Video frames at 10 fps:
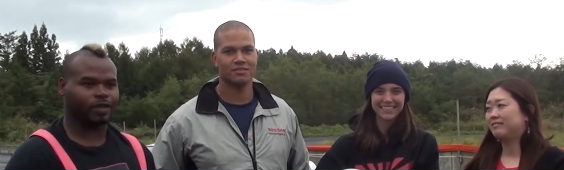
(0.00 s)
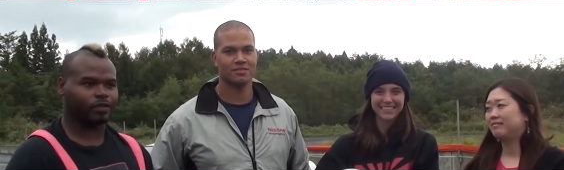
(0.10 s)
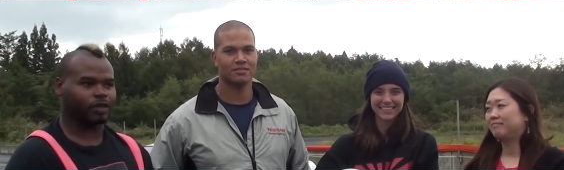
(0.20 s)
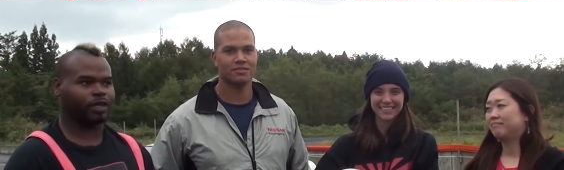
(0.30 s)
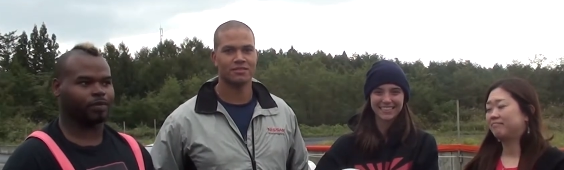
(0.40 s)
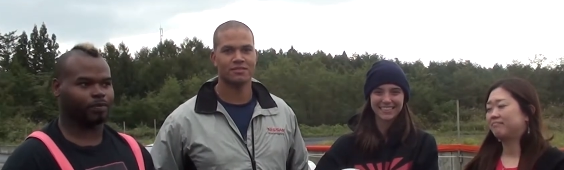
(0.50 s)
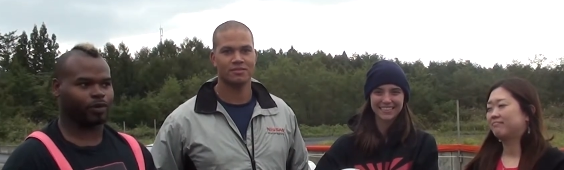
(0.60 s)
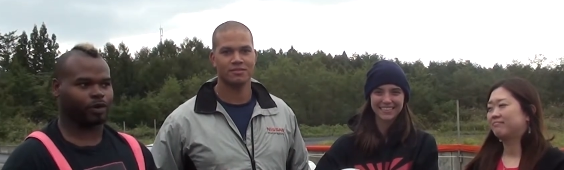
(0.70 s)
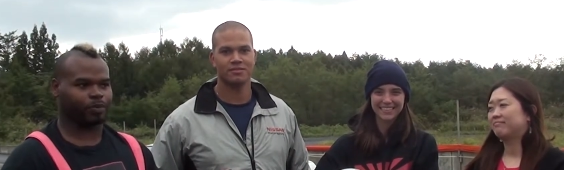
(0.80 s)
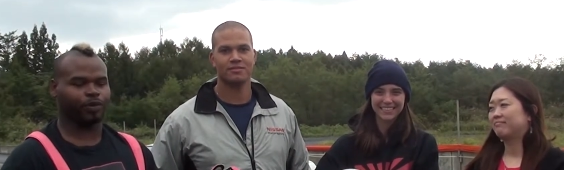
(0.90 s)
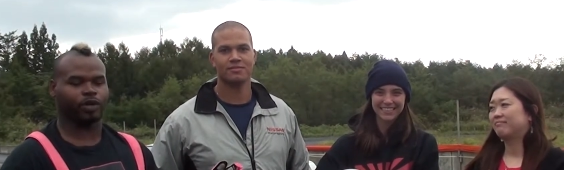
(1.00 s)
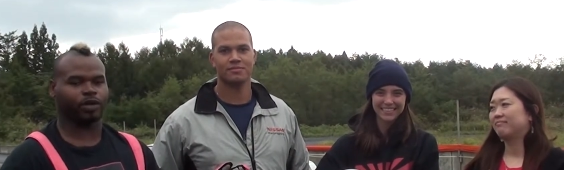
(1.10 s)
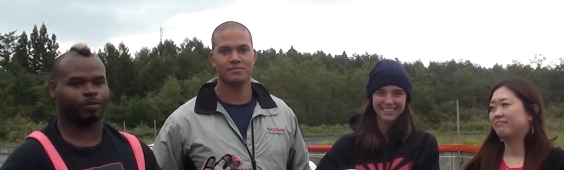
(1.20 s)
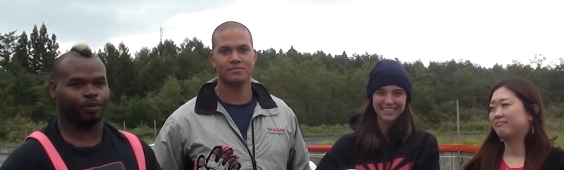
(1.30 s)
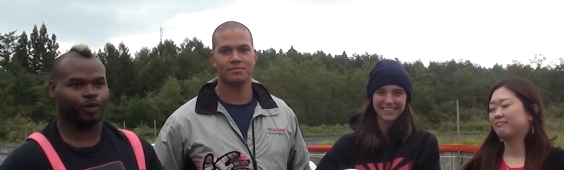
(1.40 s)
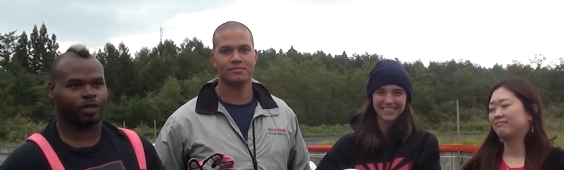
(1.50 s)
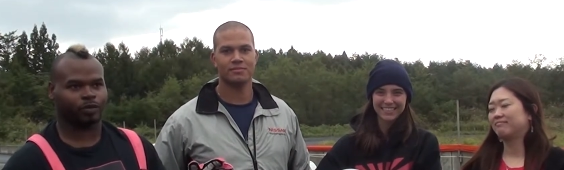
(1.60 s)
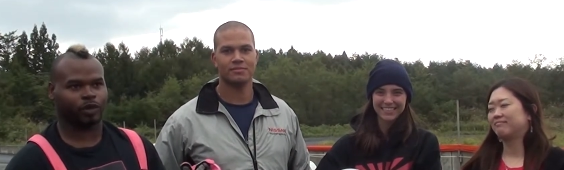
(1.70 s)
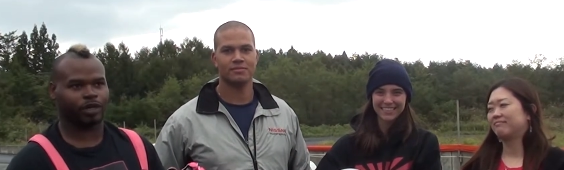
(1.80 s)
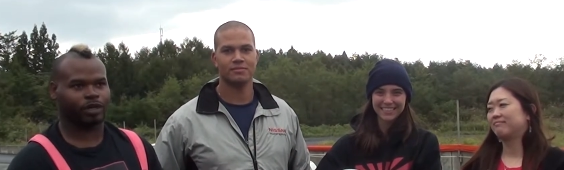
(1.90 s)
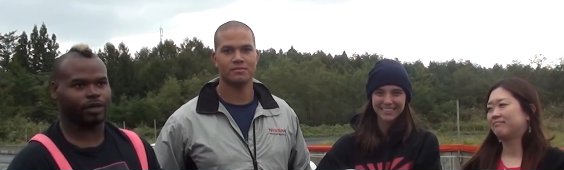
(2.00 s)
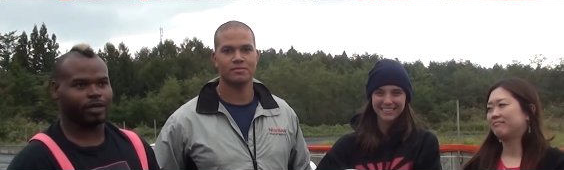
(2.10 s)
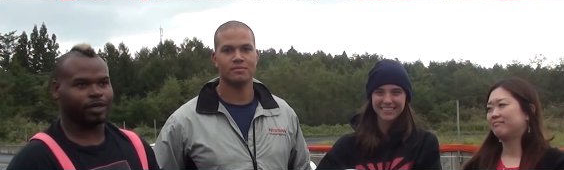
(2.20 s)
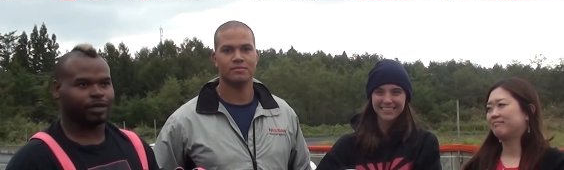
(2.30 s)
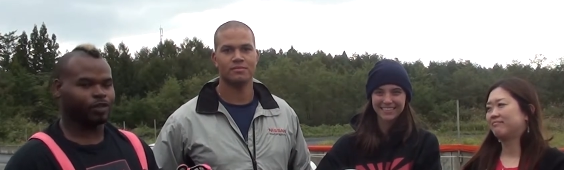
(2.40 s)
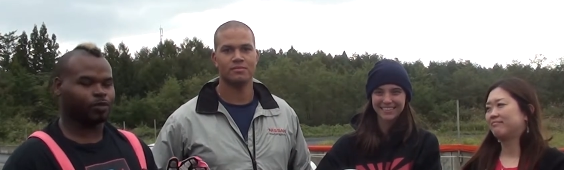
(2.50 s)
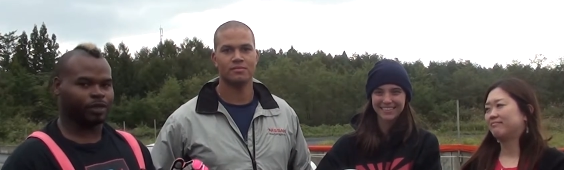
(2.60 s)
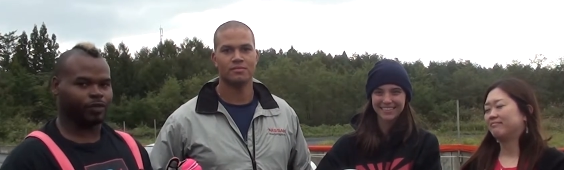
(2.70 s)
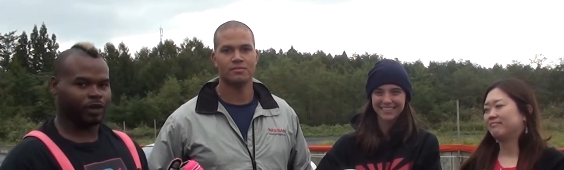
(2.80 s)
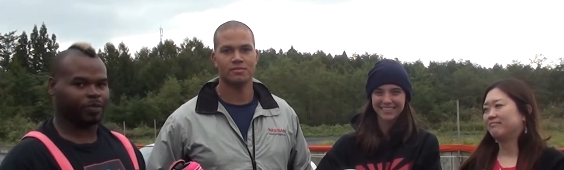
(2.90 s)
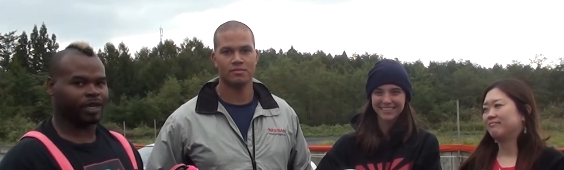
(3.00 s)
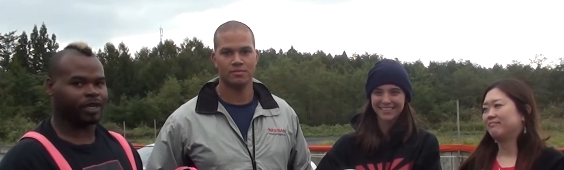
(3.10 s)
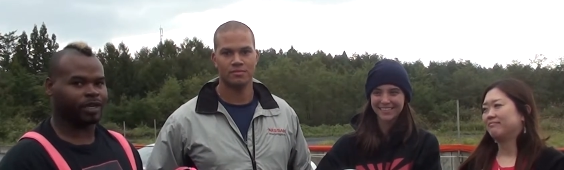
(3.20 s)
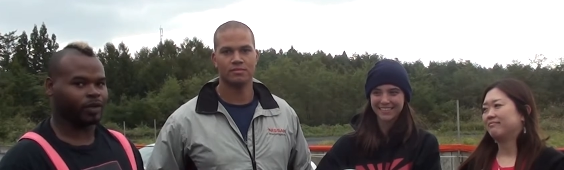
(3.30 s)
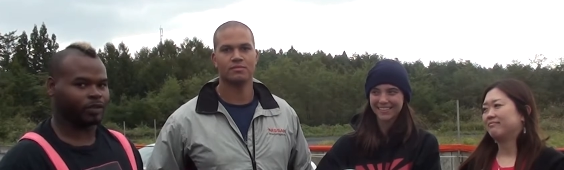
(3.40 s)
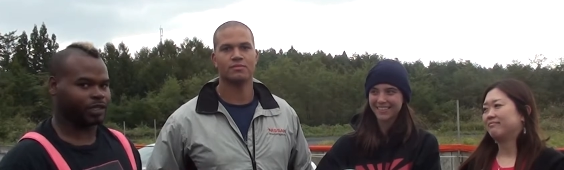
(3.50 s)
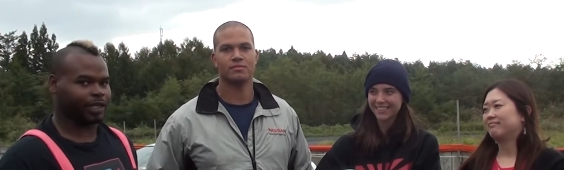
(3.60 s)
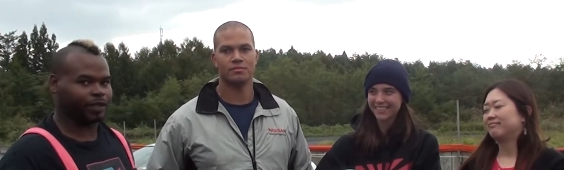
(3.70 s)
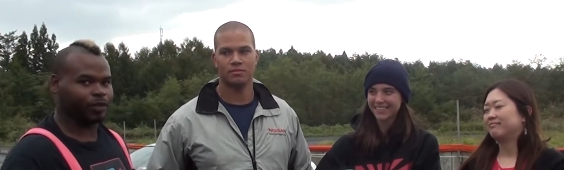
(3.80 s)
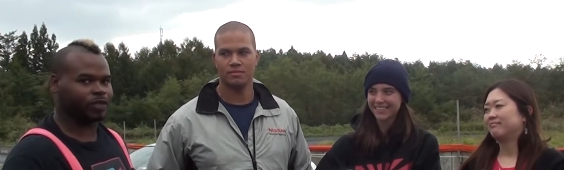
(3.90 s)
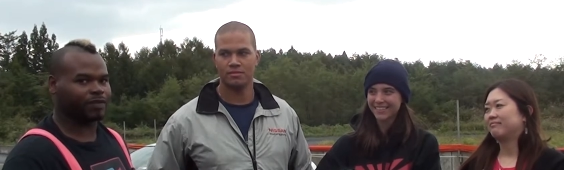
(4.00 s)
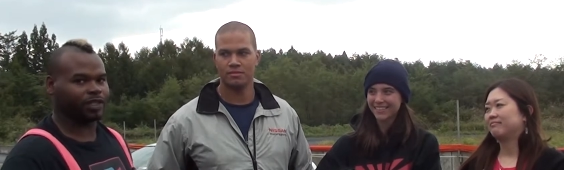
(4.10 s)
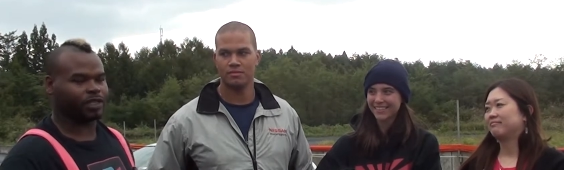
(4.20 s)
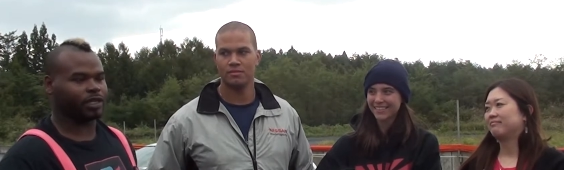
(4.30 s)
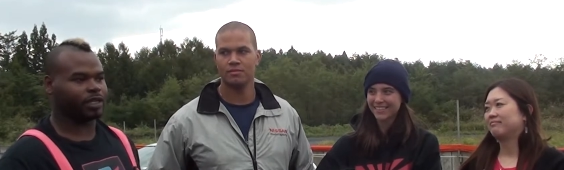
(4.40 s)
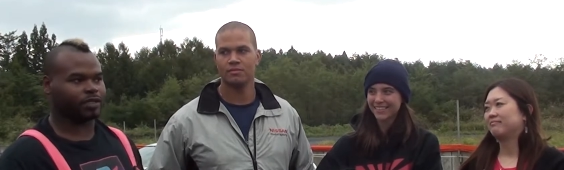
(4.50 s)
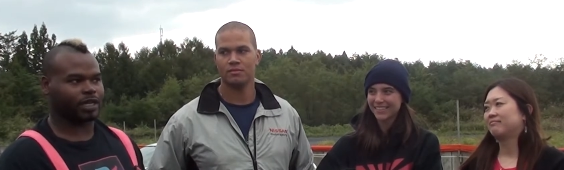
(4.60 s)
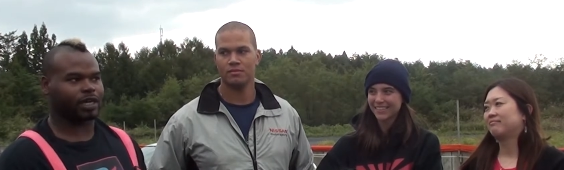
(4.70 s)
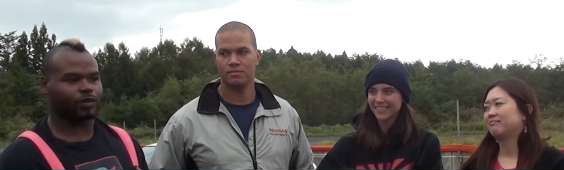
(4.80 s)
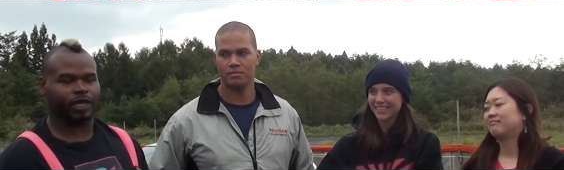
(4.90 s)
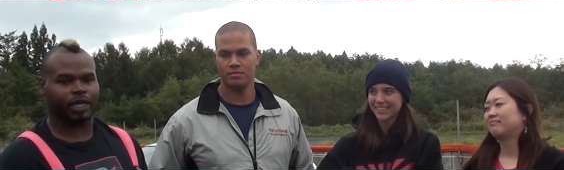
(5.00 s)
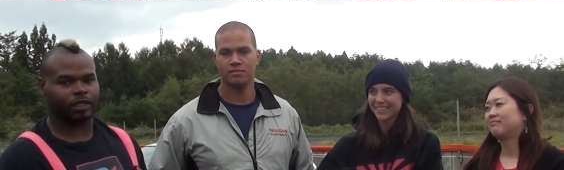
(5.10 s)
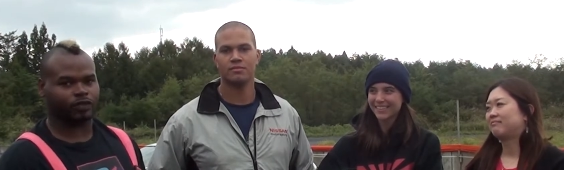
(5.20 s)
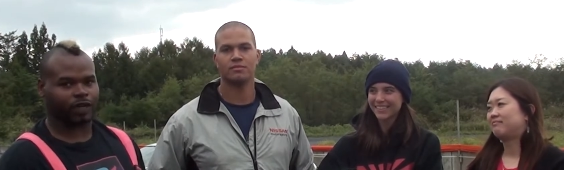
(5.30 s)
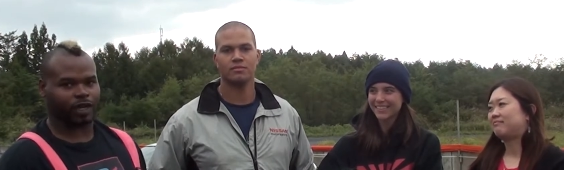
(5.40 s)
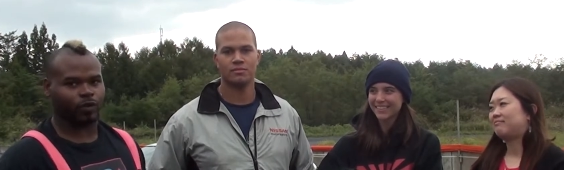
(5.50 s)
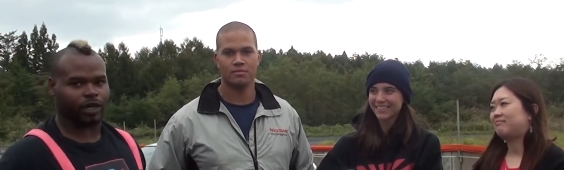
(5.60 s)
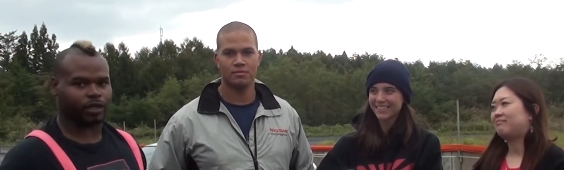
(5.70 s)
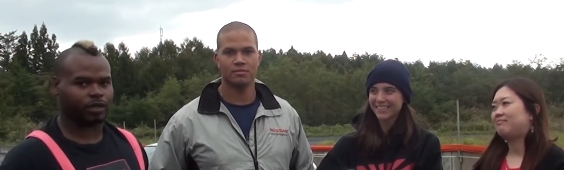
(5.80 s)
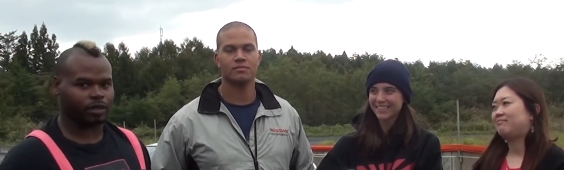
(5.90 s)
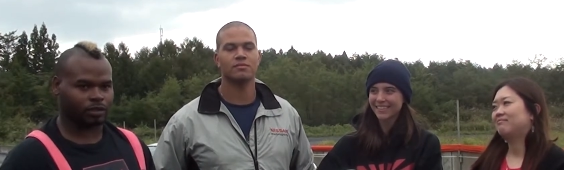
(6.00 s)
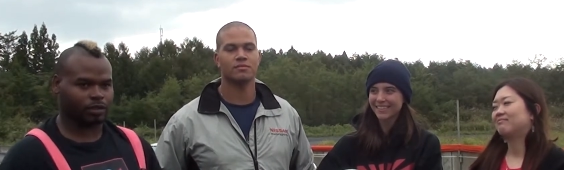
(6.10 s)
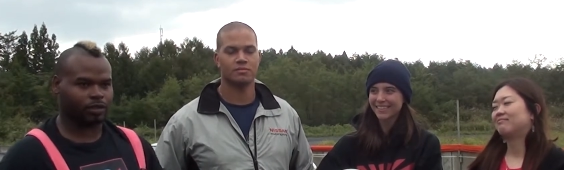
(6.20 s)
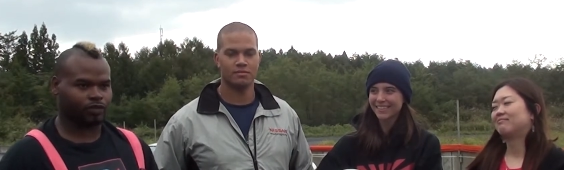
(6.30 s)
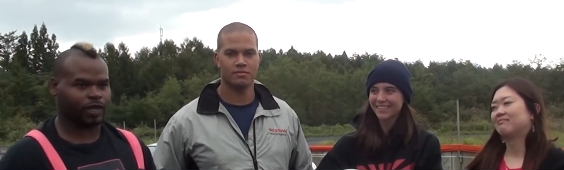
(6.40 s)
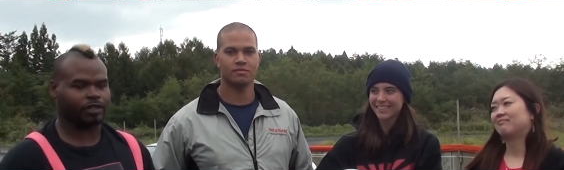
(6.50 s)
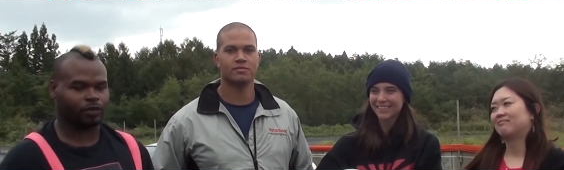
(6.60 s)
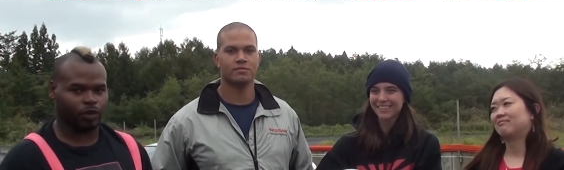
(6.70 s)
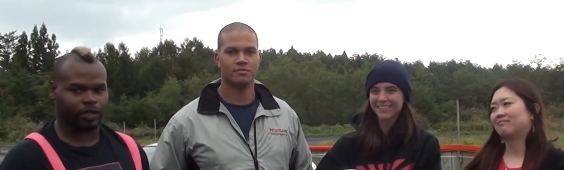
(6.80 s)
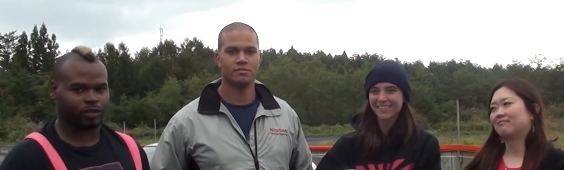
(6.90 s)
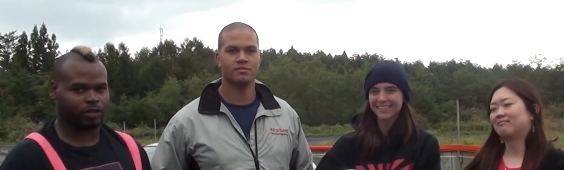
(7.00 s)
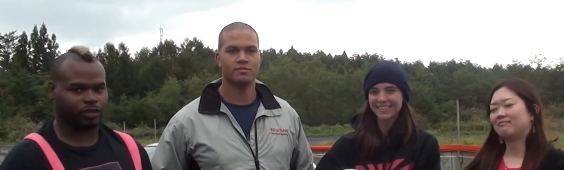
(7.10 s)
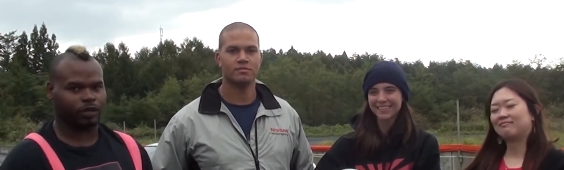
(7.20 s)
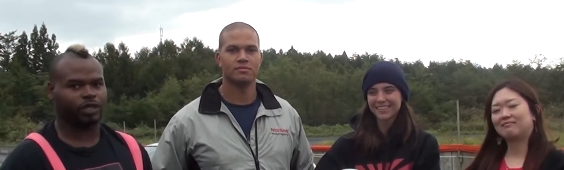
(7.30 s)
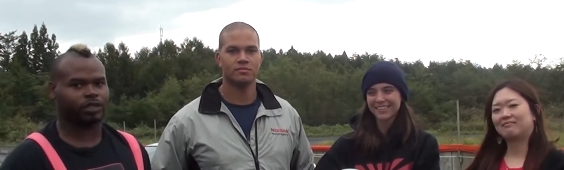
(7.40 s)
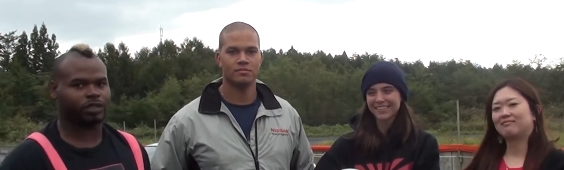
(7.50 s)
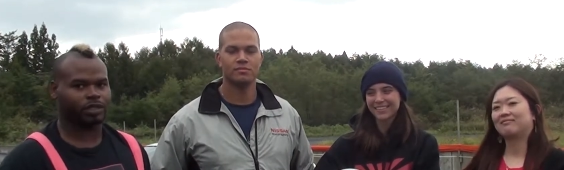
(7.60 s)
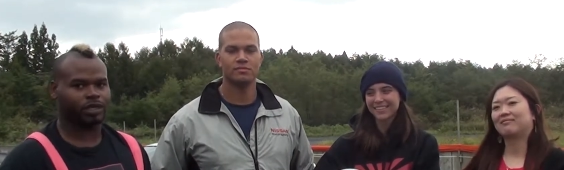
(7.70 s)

Speaker 1: They also had a point where you'll be gripping and they'll just like lose everything, and that's kind of when they had the dry to wet situations.